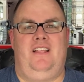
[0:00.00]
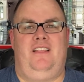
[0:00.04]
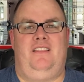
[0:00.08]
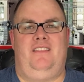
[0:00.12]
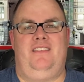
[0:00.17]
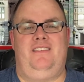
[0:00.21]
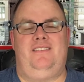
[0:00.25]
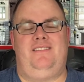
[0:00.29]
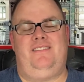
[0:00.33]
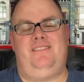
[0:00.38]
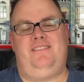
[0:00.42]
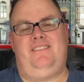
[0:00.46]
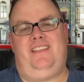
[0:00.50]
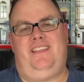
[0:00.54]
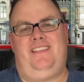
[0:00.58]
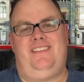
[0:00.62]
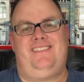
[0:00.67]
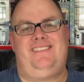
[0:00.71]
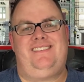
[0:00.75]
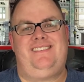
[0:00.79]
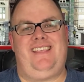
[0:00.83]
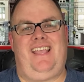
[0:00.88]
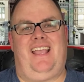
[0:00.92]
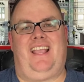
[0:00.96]
This is the
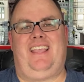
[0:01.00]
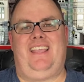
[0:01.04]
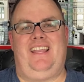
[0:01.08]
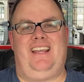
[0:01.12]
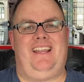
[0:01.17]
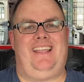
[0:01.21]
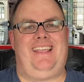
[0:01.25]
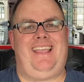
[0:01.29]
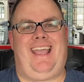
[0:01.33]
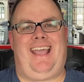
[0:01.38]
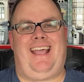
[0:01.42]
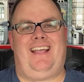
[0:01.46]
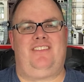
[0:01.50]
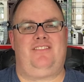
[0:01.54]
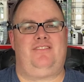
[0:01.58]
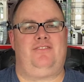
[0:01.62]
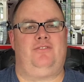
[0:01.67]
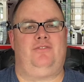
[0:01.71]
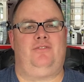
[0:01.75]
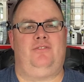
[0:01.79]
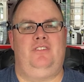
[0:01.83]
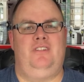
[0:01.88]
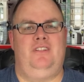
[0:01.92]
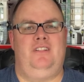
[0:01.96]
second
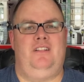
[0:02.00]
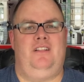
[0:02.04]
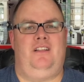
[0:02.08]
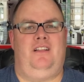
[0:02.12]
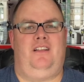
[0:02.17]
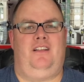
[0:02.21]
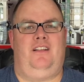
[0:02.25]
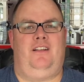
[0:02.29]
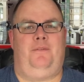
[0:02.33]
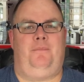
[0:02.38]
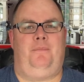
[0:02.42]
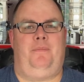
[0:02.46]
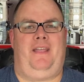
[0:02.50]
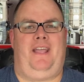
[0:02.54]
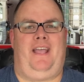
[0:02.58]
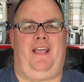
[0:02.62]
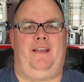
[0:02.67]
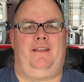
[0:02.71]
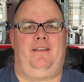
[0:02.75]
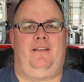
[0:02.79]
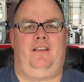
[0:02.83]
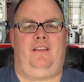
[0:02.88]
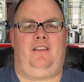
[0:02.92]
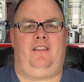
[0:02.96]
castle
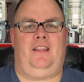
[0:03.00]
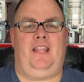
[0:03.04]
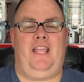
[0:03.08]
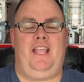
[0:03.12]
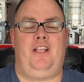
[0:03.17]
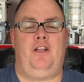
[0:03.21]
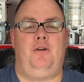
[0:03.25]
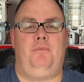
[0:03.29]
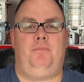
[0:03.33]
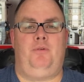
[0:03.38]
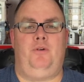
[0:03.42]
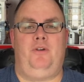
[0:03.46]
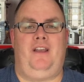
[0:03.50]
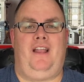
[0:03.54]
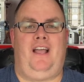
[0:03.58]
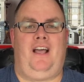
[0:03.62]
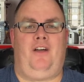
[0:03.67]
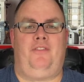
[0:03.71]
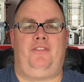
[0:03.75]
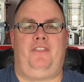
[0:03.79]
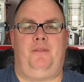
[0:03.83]
that Lego put out.